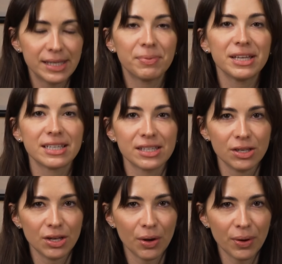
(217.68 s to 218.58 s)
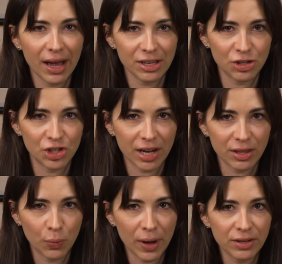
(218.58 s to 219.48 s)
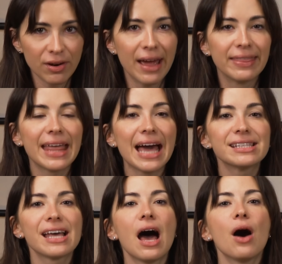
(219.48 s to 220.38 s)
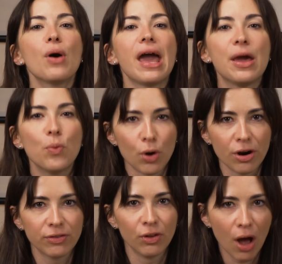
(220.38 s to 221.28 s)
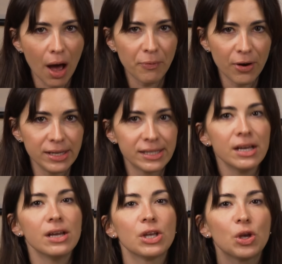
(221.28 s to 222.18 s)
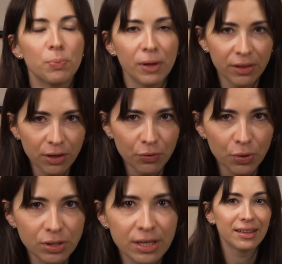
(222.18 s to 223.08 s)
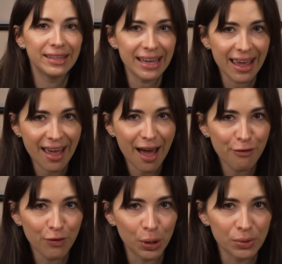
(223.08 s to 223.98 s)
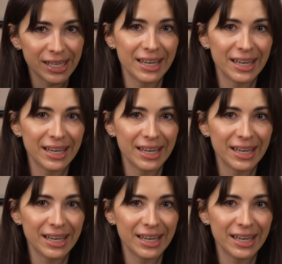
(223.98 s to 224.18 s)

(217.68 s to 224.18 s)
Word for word: It simply doesn't know it has to check the weather. And that's how a workflow operates. You build the route, the AI follows